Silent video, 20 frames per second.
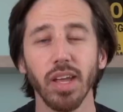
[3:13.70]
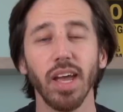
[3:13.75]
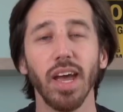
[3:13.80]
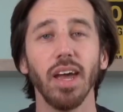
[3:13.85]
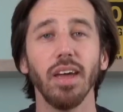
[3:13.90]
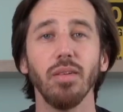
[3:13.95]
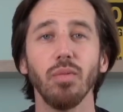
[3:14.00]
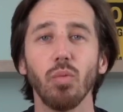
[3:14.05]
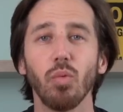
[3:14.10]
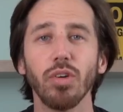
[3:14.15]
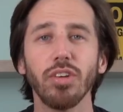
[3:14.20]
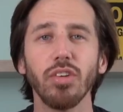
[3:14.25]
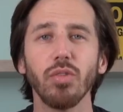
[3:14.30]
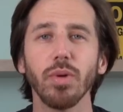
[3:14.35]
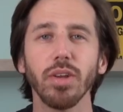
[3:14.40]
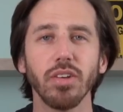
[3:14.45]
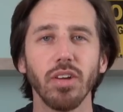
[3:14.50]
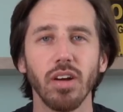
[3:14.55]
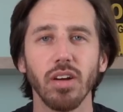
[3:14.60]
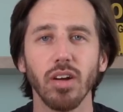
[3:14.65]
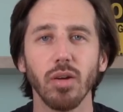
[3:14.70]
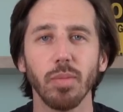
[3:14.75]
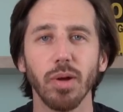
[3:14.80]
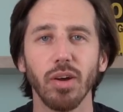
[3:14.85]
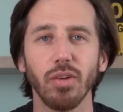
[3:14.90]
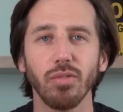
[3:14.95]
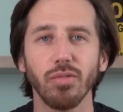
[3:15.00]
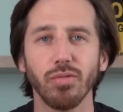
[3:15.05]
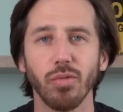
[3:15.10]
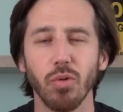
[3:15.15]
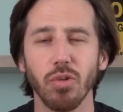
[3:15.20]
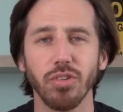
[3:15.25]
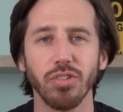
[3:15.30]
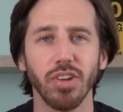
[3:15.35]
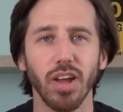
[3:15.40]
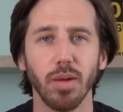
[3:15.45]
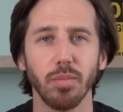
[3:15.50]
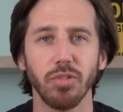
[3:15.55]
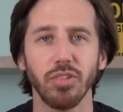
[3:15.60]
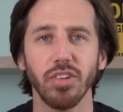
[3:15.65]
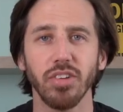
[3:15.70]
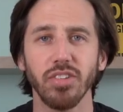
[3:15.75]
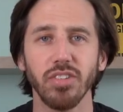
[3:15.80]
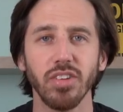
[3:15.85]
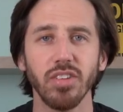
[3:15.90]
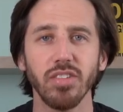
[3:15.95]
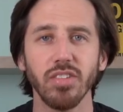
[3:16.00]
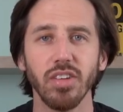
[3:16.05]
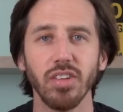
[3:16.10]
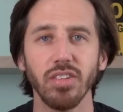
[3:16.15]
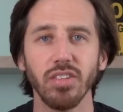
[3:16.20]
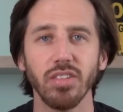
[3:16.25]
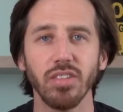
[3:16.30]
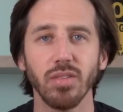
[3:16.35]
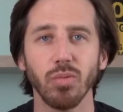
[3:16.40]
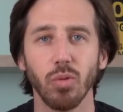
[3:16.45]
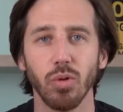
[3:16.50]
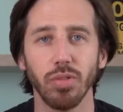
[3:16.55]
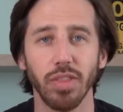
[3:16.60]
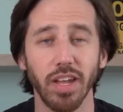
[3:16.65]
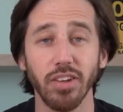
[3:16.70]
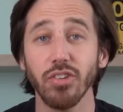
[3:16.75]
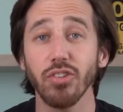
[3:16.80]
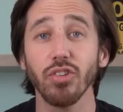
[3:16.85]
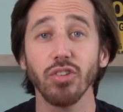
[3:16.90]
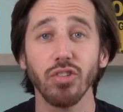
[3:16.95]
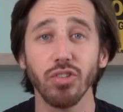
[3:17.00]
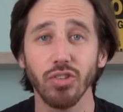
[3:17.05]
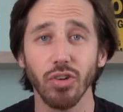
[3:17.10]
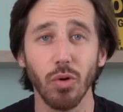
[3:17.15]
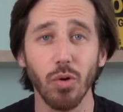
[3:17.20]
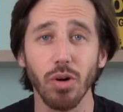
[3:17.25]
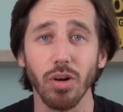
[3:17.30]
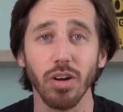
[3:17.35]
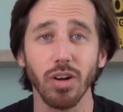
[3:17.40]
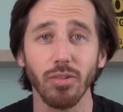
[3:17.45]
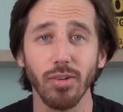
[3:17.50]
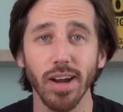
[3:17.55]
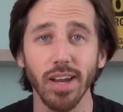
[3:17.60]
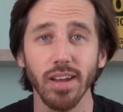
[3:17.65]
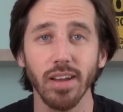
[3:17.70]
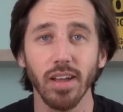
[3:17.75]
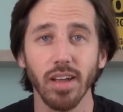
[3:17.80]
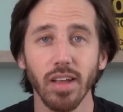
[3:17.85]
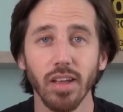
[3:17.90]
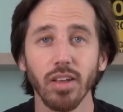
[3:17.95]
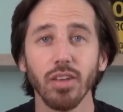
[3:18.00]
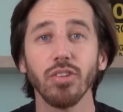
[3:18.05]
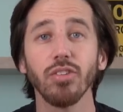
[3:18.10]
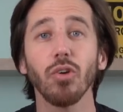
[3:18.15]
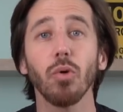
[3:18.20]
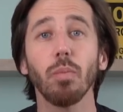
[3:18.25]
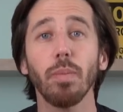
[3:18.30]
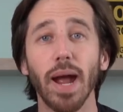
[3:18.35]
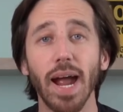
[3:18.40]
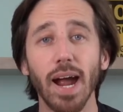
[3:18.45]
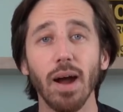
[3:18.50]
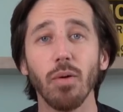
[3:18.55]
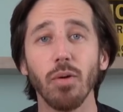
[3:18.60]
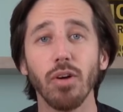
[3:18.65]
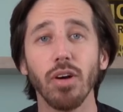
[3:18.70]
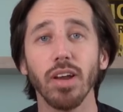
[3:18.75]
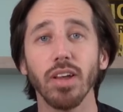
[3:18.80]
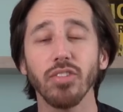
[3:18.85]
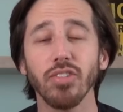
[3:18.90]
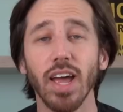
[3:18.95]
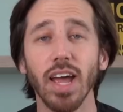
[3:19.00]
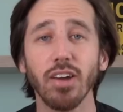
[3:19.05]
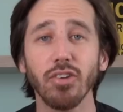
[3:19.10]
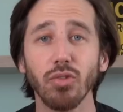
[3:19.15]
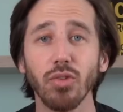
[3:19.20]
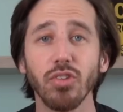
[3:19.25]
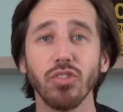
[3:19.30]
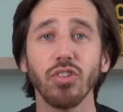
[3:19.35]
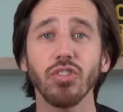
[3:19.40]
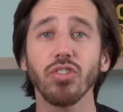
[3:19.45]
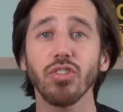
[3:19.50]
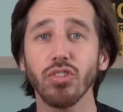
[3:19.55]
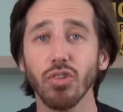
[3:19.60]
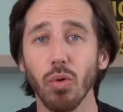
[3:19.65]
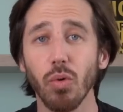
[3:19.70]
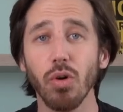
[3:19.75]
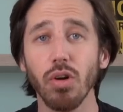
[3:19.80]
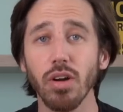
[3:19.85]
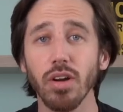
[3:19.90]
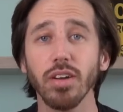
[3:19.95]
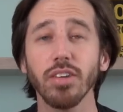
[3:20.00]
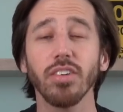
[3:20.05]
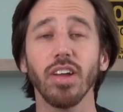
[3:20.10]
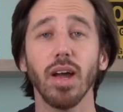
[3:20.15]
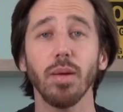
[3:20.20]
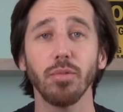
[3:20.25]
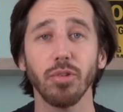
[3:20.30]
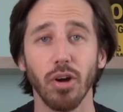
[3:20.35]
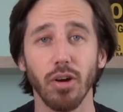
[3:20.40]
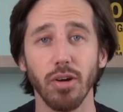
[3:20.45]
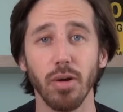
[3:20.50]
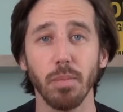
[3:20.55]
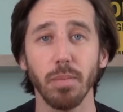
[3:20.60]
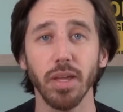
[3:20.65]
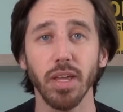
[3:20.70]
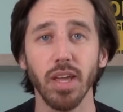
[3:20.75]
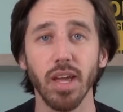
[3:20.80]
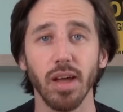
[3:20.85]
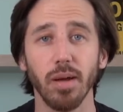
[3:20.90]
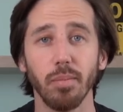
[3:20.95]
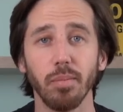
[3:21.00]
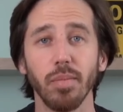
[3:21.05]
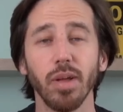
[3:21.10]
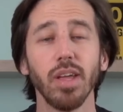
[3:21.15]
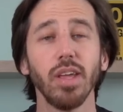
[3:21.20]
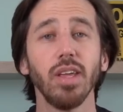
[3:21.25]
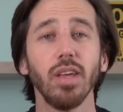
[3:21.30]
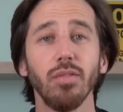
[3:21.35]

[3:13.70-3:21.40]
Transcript: And what did we talk about force times distance is? Well, that's just torque, right? So power is actually just torque times R P M.